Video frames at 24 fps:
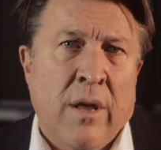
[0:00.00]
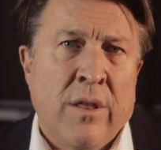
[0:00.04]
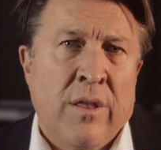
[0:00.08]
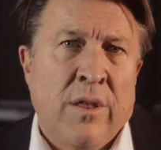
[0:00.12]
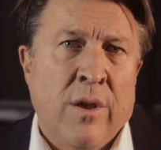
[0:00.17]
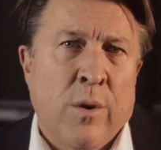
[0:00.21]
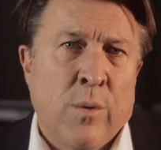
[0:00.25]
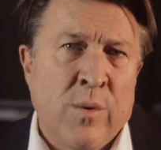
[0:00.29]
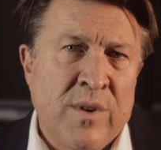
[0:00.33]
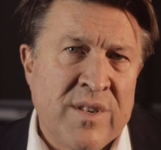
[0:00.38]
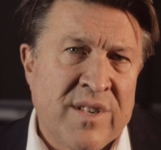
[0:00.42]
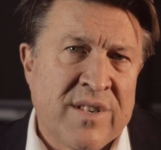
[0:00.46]

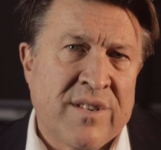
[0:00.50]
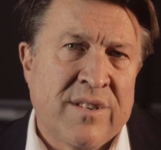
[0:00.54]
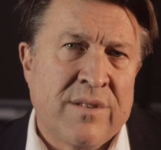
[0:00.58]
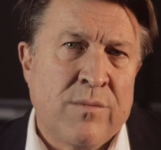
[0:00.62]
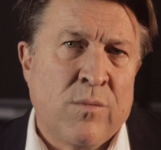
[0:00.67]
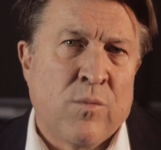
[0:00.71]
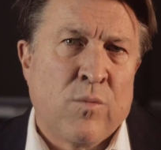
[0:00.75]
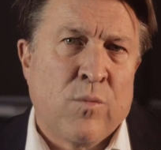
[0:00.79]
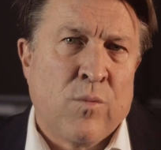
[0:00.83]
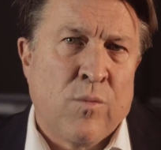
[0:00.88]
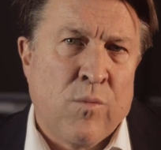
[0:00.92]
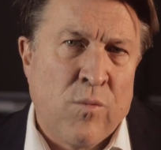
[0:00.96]
there is
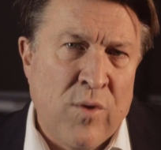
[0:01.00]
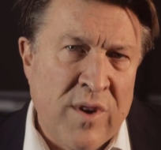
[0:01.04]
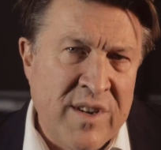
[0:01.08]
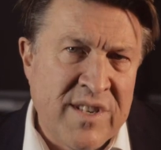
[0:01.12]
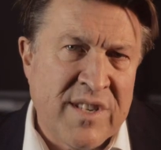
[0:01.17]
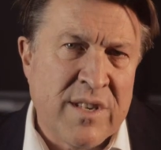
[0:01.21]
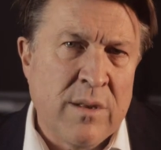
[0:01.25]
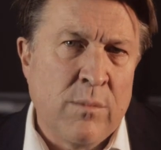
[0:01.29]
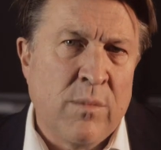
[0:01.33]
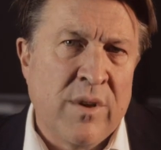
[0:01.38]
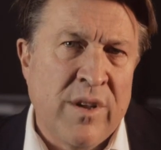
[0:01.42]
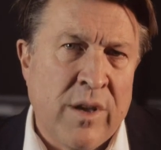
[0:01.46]

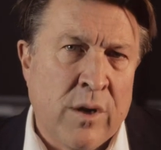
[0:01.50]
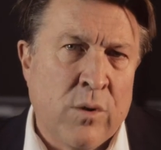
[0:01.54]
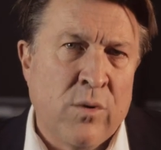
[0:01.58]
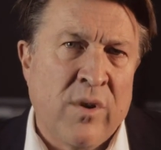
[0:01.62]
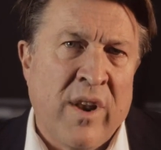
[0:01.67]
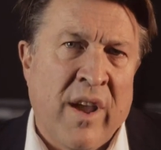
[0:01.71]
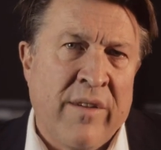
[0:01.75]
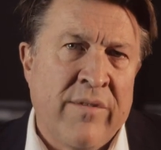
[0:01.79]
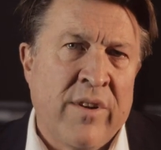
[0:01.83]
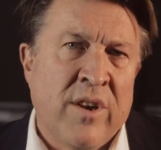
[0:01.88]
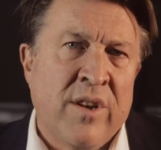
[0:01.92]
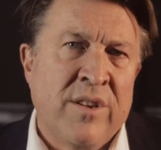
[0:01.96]
reasonably good
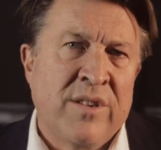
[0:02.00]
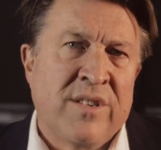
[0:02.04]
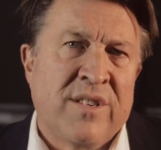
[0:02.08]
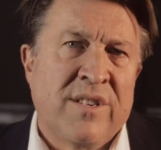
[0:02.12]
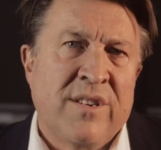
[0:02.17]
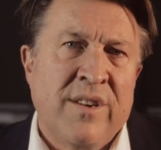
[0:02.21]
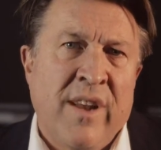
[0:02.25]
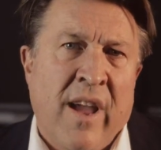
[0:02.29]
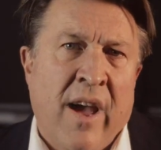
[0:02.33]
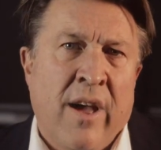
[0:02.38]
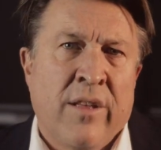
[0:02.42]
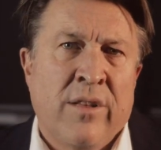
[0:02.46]
evidence
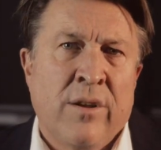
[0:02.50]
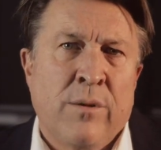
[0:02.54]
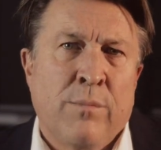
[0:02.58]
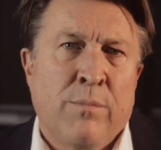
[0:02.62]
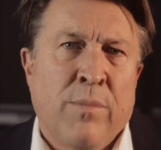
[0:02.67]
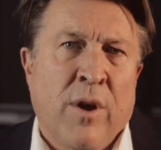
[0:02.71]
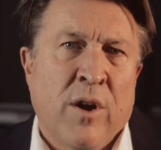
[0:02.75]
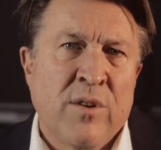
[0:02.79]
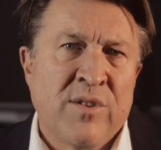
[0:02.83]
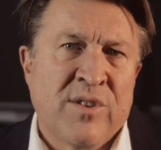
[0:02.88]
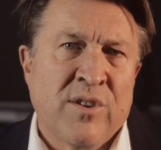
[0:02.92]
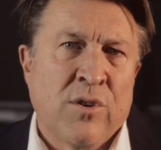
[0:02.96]
now that
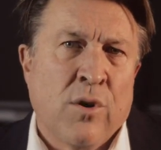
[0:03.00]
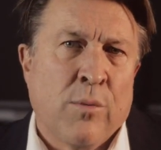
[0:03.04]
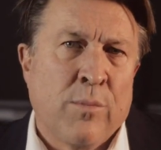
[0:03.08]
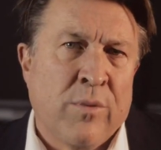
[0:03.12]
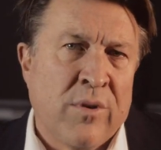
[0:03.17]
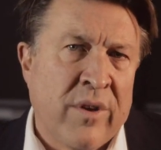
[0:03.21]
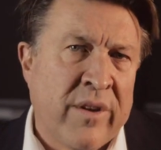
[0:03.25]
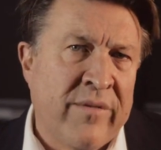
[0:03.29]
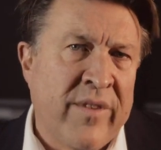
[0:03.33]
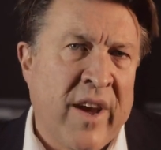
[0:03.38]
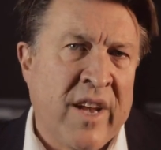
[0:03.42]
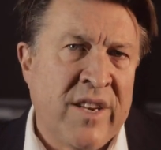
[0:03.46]

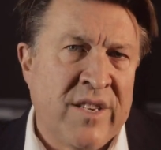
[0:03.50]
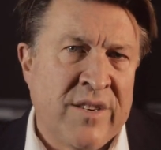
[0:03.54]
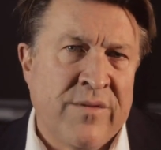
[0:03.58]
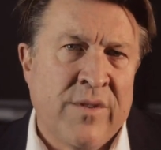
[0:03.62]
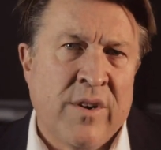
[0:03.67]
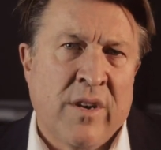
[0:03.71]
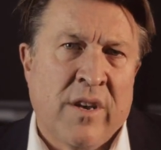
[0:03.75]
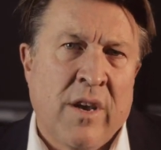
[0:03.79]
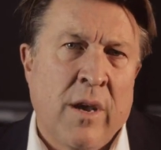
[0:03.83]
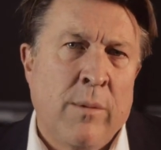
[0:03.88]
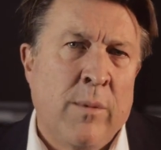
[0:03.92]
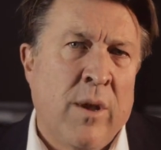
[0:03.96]
post-operative
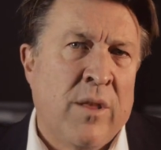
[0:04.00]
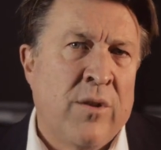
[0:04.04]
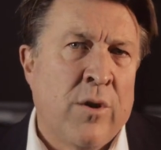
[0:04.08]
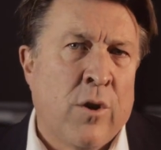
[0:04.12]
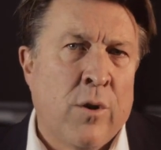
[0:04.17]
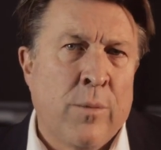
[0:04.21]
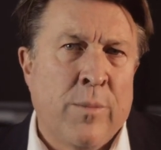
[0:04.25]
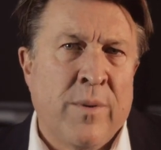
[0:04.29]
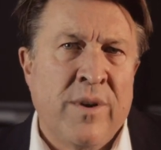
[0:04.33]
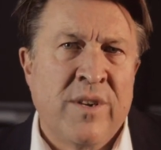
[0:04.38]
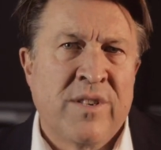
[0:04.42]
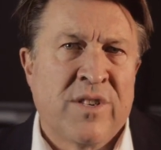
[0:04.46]
adjuvant
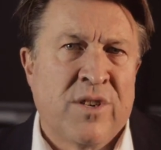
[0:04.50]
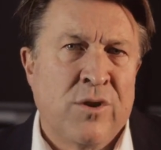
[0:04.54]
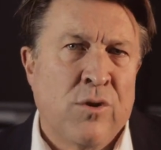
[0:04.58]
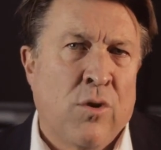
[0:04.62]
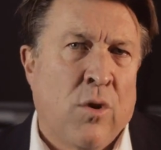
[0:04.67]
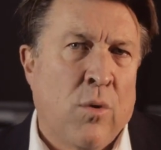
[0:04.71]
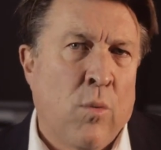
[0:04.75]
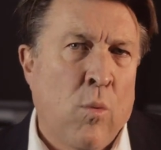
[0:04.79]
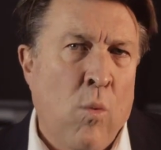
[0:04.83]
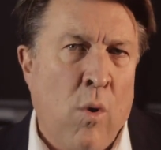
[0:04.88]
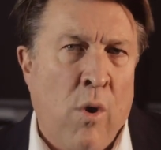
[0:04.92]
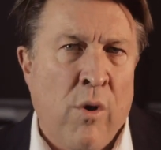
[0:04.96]
chemotherapy is
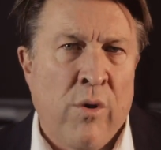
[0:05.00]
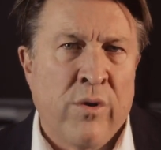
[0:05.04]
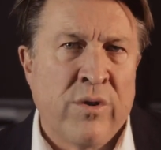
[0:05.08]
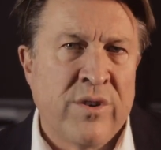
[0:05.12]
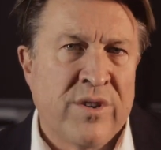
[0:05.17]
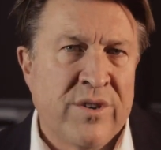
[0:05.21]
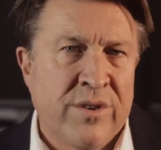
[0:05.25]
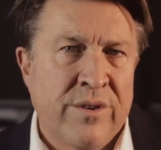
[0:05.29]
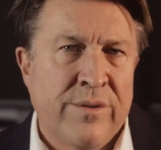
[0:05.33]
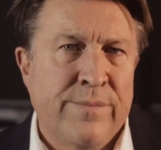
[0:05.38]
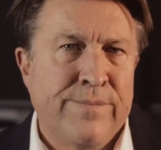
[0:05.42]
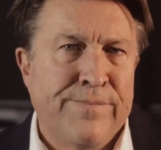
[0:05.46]
not
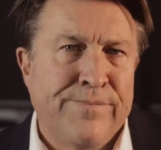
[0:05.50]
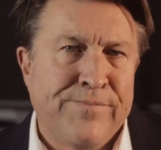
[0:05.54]
warranted.